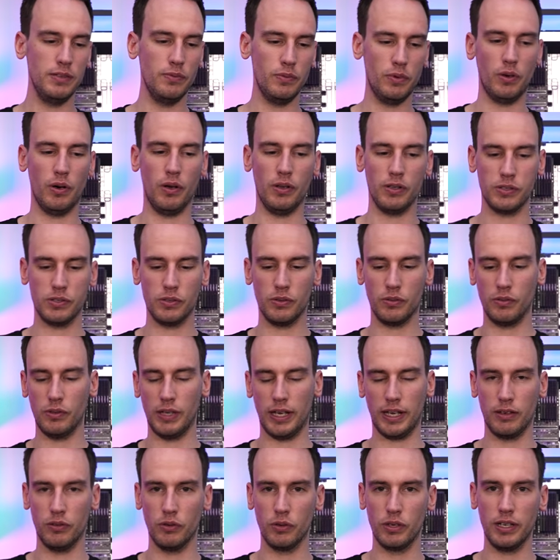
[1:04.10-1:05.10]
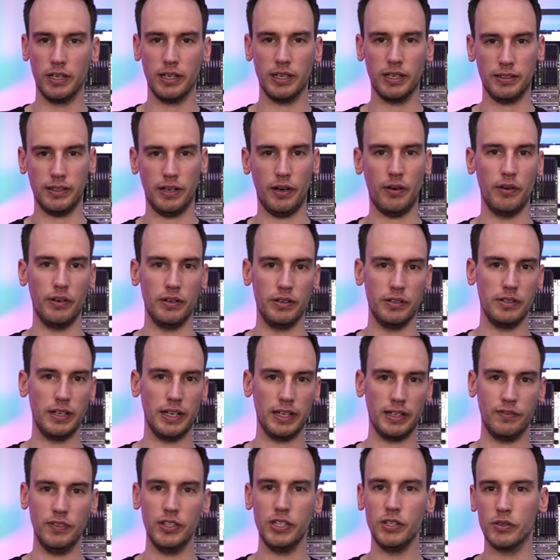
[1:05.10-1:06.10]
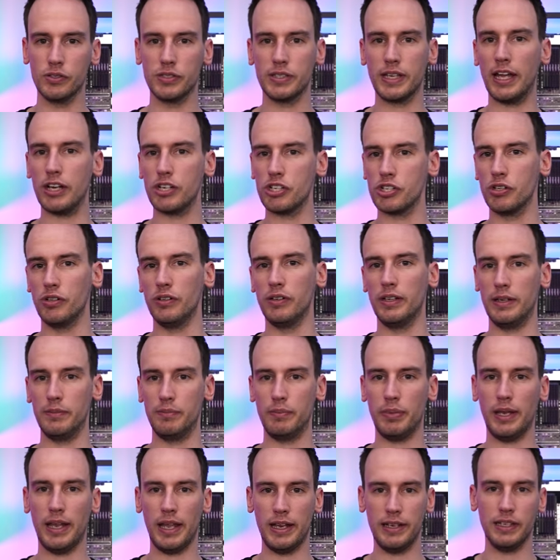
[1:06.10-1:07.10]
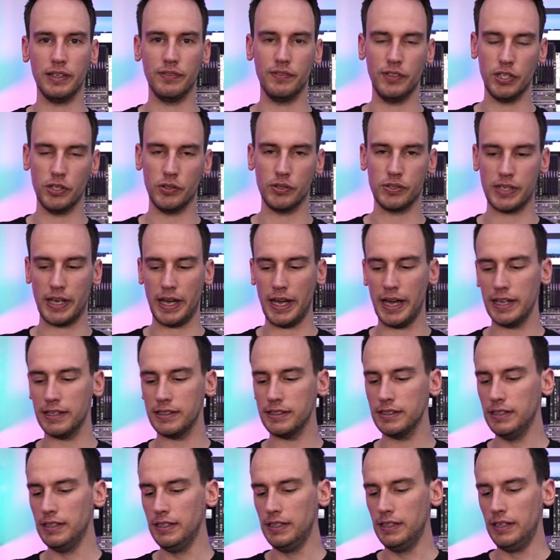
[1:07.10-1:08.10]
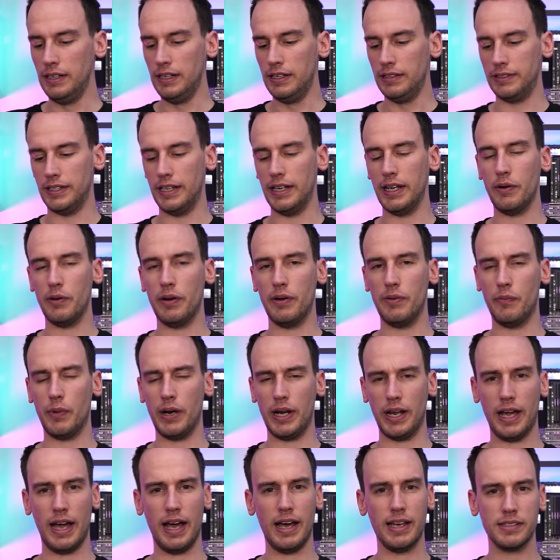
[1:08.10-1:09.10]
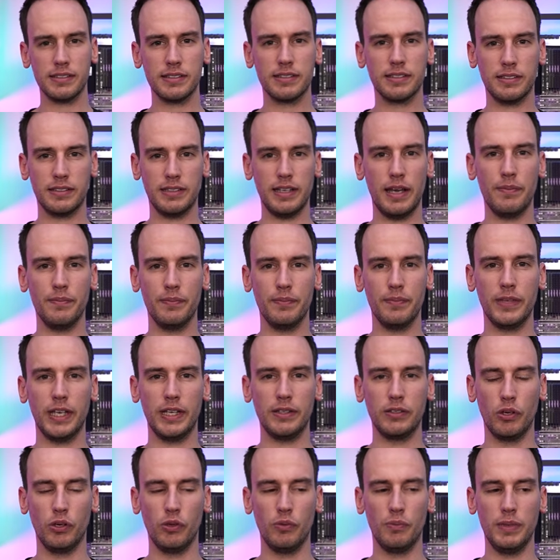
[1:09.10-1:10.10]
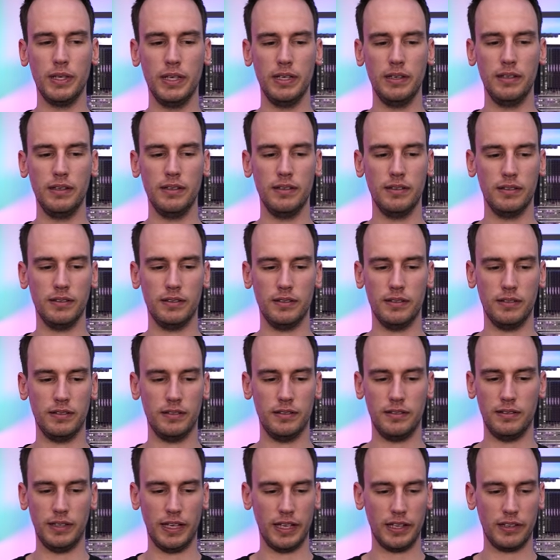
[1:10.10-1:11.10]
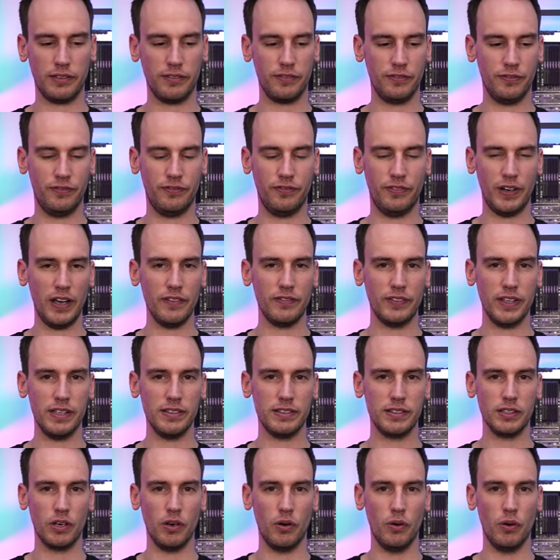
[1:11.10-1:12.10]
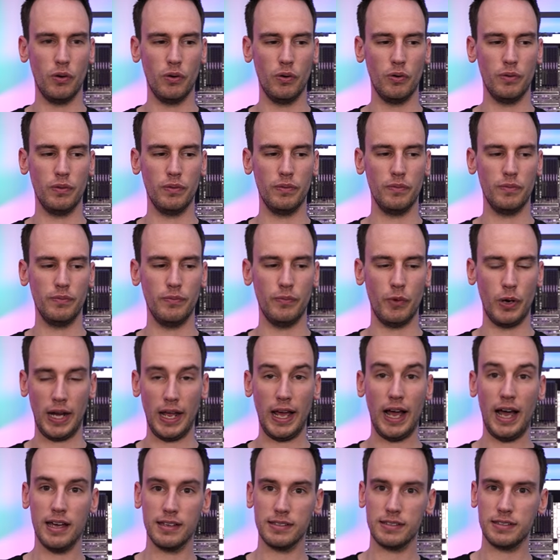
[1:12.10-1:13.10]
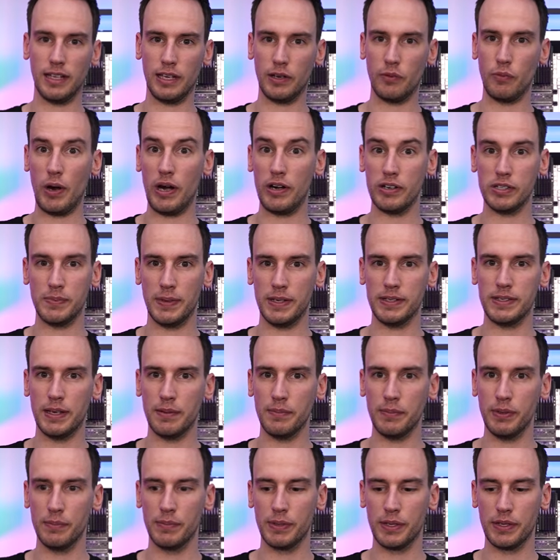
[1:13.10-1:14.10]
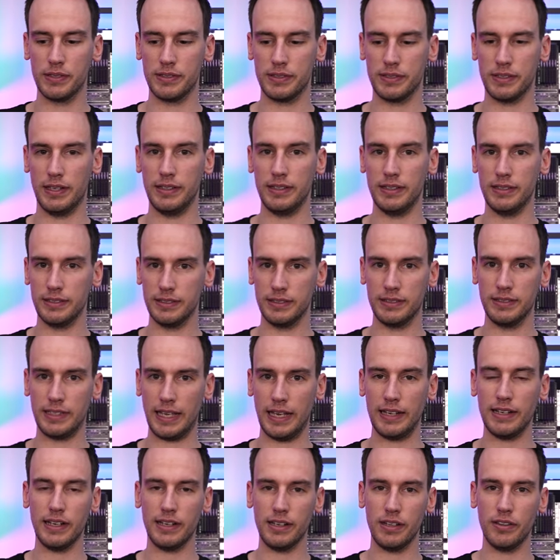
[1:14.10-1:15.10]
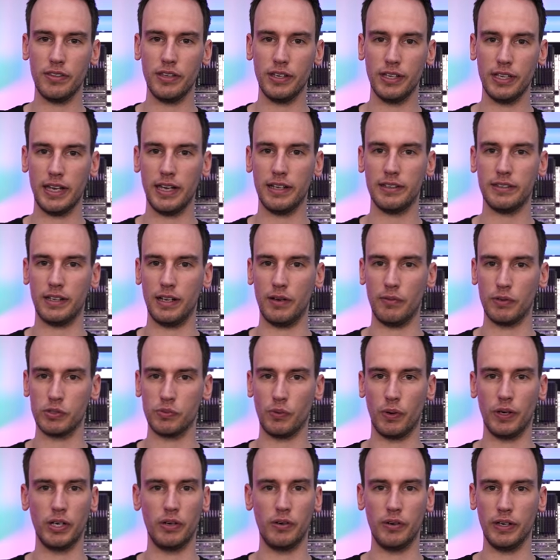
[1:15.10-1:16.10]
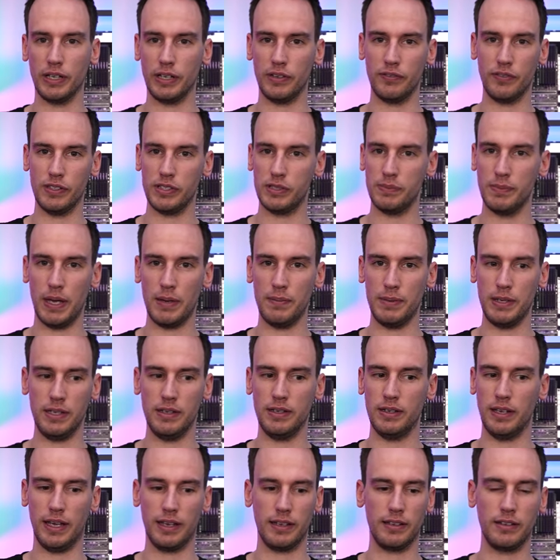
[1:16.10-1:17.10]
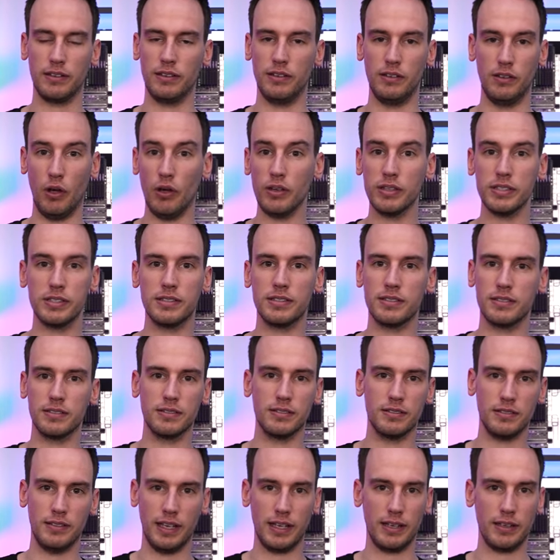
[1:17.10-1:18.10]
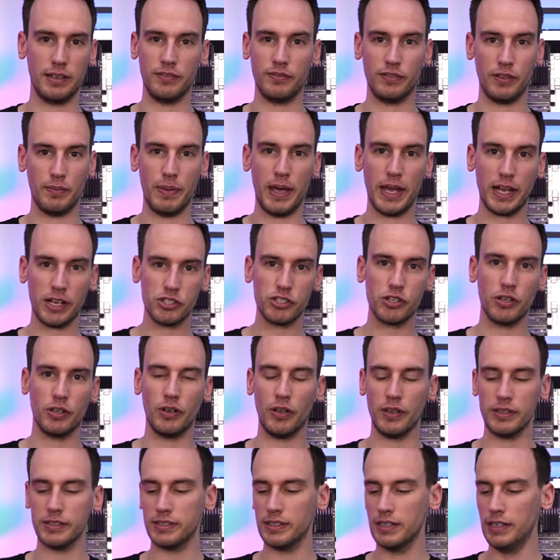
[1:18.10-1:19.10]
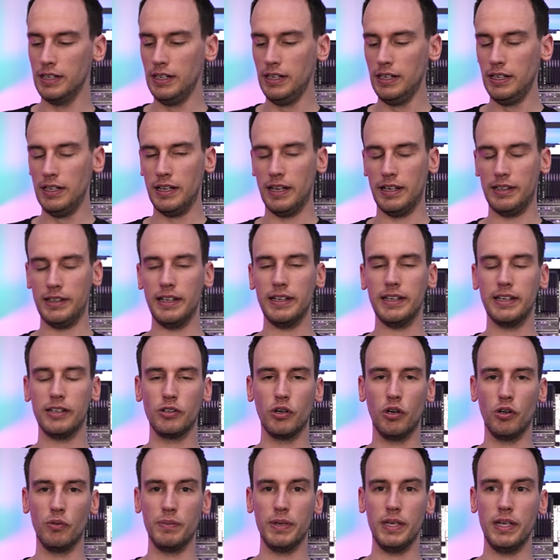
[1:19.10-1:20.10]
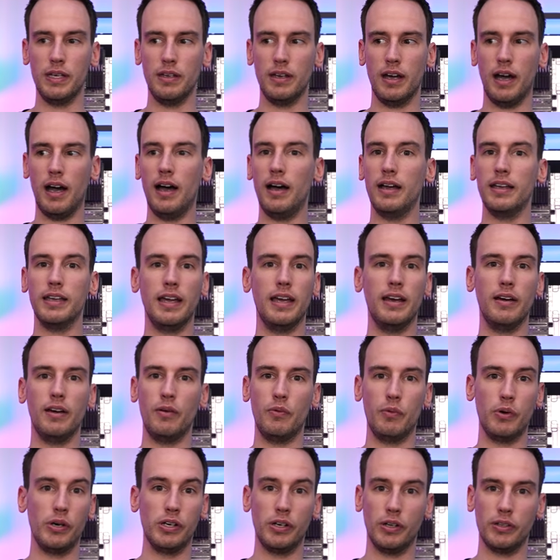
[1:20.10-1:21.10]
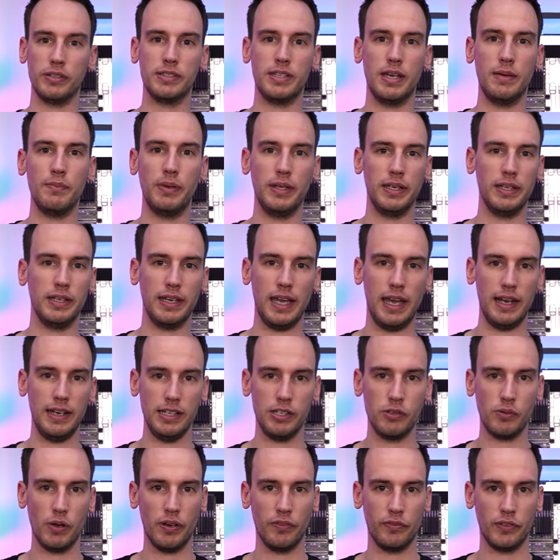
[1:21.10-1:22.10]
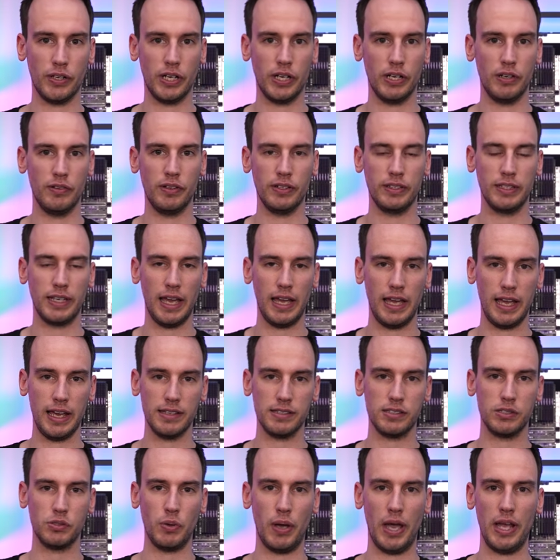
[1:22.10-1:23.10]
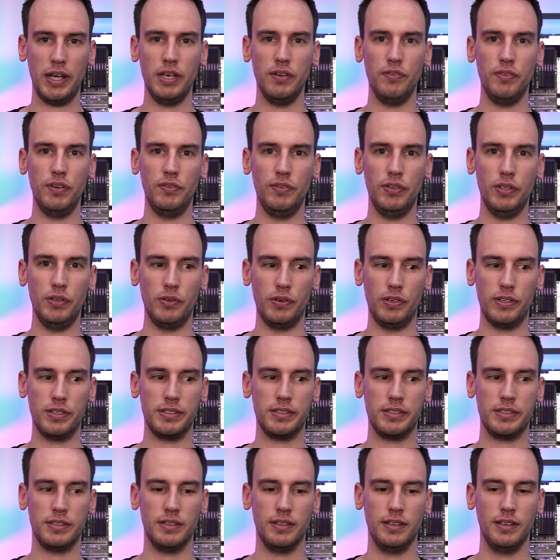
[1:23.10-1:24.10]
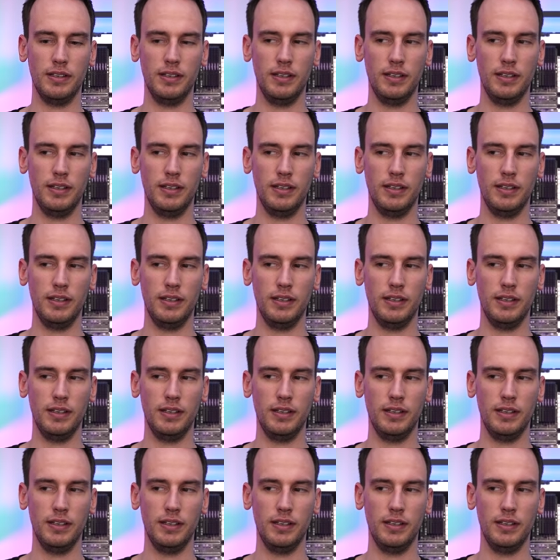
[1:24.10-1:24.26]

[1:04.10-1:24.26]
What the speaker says: we're also like looking at our like video schedule and planning videos ahead. And then when I asked them, they told me like 5 days ago when I asked like, where's my sample? Because I didn't get anything yet. And I was wondering if it's maybe like lost, like if the package got lost. And then they told me, we're not sampling any 12900KS to any reviewers.